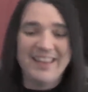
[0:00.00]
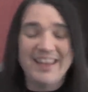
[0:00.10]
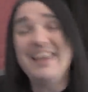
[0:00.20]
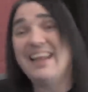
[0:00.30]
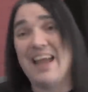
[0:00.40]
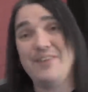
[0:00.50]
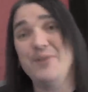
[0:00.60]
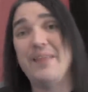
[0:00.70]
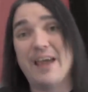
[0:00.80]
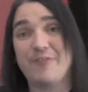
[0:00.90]
Again, I
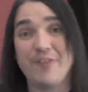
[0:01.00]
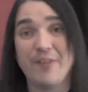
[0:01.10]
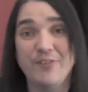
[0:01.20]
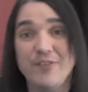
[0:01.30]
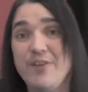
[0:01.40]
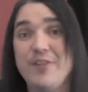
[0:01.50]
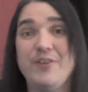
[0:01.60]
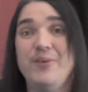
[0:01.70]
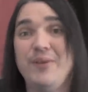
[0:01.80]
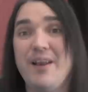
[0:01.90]
do that for those of you that
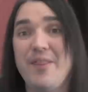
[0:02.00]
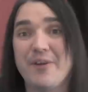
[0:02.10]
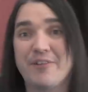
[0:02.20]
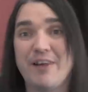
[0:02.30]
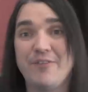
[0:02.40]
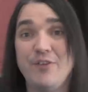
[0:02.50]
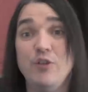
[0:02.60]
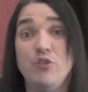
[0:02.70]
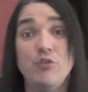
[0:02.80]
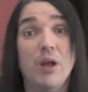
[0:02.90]
tune into The Correct
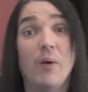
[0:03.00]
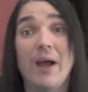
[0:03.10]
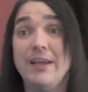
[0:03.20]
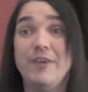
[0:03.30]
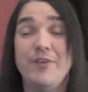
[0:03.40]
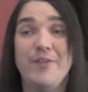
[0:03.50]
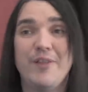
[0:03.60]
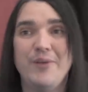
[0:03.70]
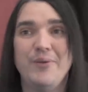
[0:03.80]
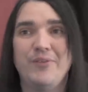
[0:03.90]
Views. You know I give you
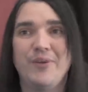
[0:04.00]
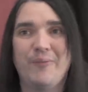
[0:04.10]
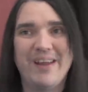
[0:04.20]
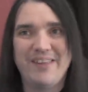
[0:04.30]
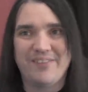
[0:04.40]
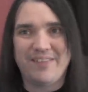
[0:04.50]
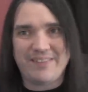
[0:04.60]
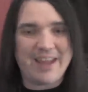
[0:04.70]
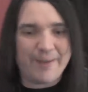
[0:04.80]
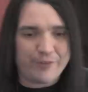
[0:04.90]
the news in ways that
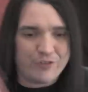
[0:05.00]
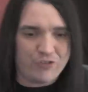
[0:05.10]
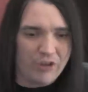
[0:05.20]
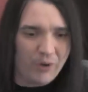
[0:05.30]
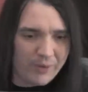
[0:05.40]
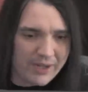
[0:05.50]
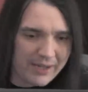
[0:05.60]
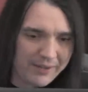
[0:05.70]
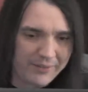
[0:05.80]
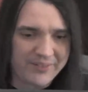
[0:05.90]
the average Joe can
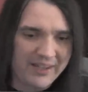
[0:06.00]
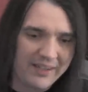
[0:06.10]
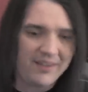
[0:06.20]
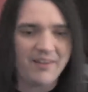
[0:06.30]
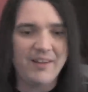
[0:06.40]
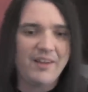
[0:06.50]
understand it.